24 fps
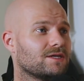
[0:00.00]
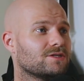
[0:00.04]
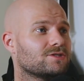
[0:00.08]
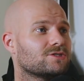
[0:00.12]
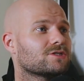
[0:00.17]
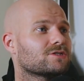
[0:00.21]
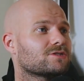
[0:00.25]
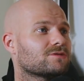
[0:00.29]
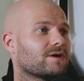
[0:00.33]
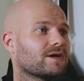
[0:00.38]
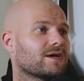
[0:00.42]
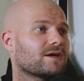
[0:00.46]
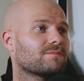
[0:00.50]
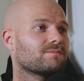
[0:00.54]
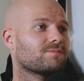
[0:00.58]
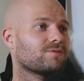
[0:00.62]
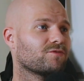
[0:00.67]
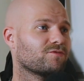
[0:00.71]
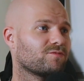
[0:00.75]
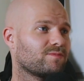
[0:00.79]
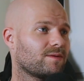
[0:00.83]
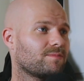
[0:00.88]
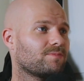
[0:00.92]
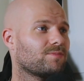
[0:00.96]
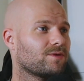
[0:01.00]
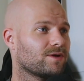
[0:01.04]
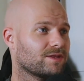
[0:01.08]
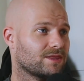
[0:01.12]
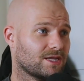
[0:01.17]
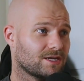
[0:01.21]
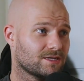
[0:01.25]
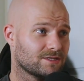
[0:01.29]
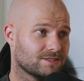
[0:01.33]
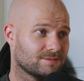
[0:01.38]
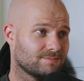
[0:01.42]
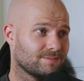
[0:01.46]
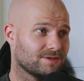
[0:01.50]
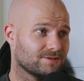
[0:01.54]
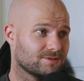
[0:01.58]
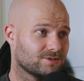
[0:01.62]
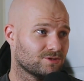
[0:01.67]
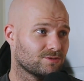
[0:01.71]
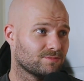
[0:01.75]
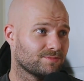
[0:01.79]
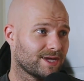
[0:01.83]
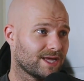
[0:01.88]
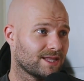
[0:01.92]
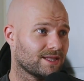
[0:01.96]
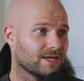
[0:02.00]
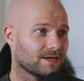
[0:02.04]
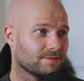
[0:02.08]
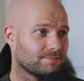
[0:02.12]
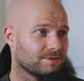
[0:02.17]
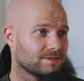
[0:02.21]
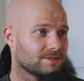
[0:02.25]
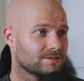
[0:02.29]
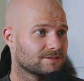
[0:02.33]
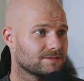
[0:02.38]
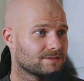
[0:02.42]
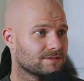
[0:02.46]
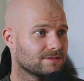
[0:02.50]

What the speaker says: just so I can prove my point that it smelled so bad like piss.